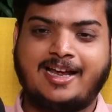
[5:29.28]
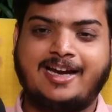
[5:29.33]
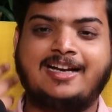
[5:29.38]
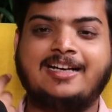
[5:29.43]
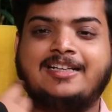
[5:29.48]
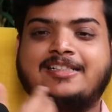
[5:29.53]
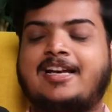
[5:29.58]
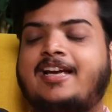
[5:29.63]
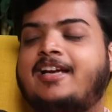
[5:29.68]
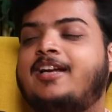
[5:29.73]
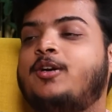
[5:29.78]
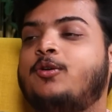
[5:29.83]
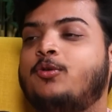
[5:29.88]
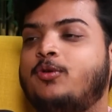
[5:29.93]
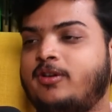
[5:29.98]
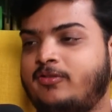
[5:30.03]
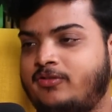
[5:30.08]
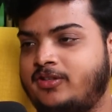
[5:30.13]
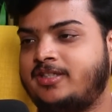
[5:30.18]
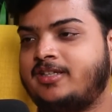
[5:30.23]
at least I can do
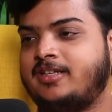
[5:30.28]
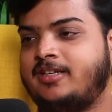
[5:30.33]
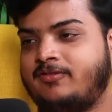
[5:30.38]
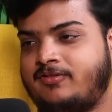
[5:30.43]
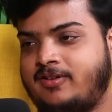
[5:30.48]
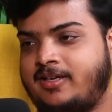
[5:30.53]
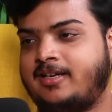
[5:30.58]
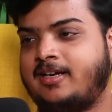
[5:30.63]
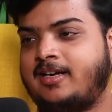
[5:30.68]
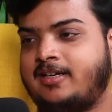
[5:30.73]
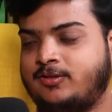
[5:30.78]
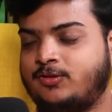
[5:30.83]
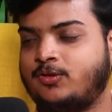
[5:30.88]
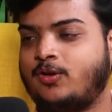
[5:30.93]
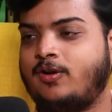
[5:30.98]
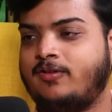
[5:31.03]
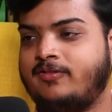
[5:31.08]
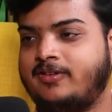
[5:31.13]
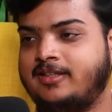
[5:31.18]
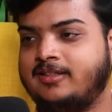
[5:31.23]
revision if I can't
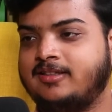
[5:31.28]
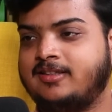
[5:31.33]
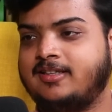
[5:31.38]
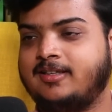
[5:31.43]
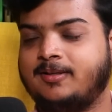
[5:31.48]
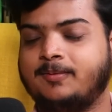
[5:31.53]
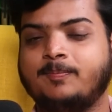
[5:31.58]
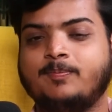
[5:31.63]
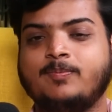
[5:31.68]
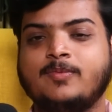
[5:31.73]
solve anything.